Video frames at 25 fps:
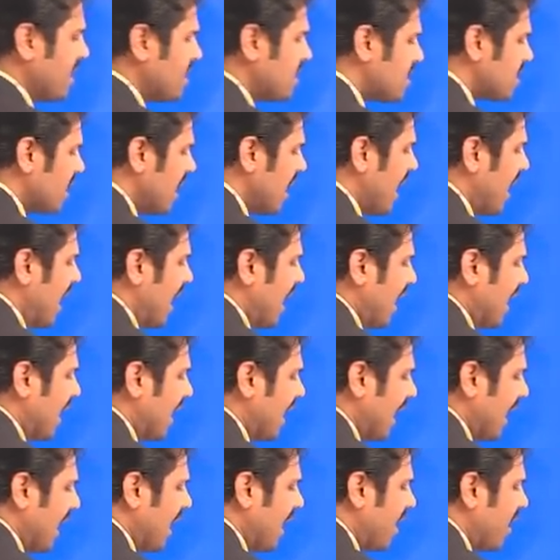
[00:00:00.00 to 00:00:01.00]

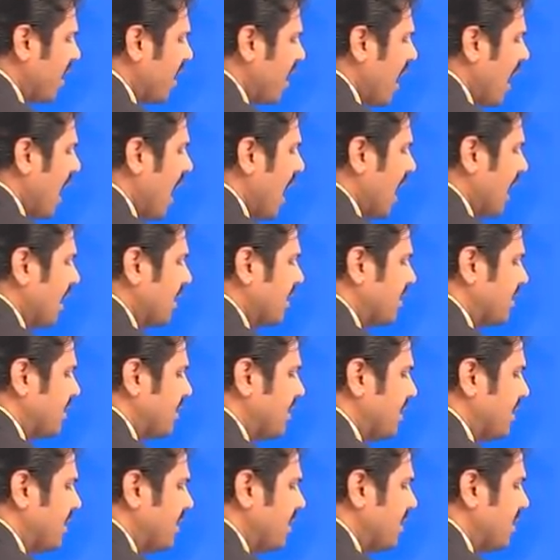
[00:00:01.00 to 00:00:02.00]
Here
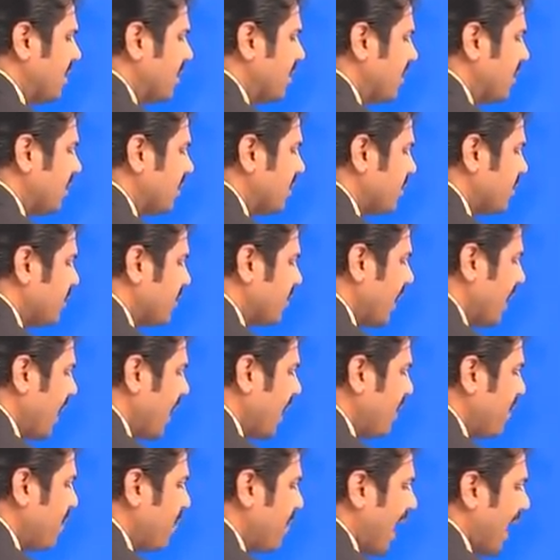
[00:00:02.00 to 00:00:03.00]
3
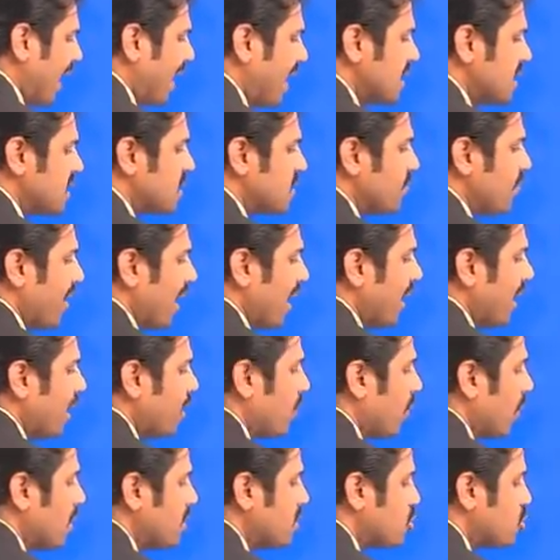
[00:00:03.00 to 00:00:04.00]
minus 1 equals
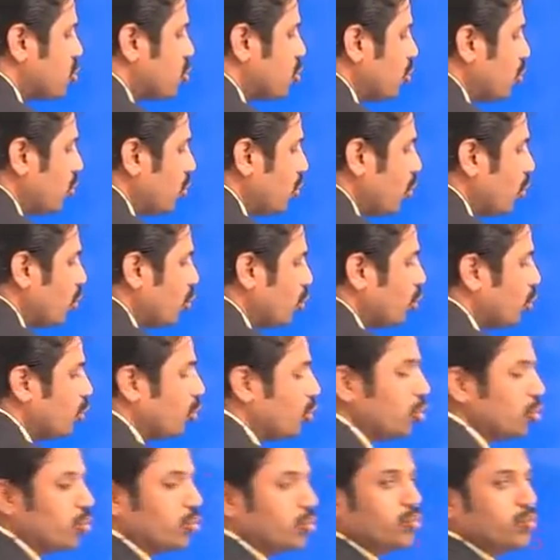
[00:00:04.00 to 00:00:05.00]
to 2.
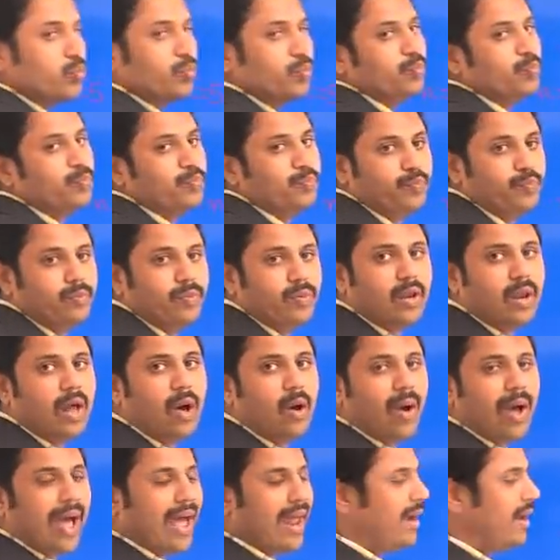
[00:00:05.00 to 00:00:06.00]
Now n
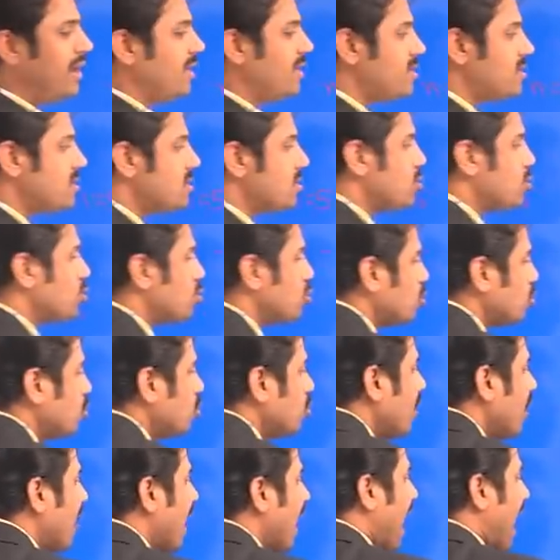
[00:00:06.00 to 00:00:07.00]
is 2.
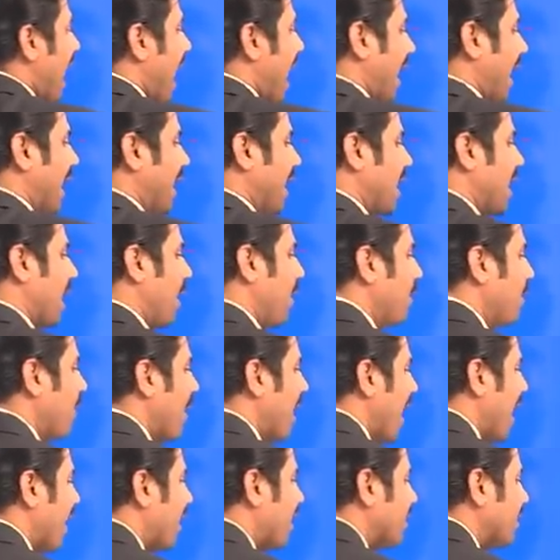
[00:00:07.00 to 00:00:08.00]
Again come back.
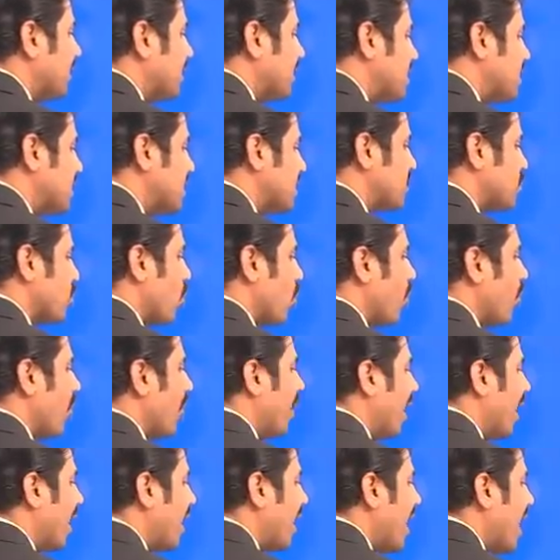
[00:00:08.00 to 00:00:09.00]
This is
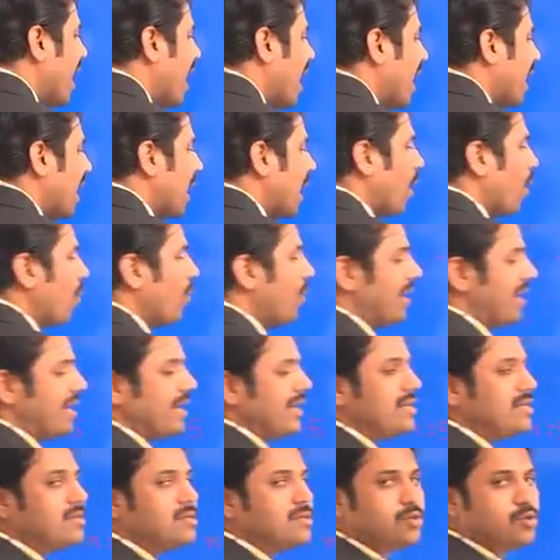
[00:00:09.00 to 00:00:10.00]
over. Now it is
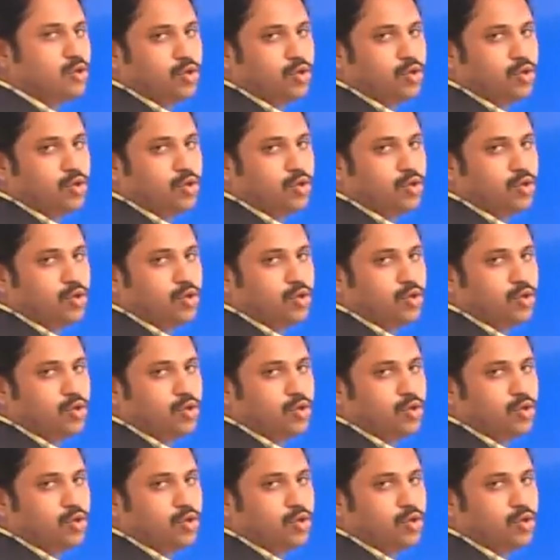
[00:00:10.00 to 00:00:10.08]
2.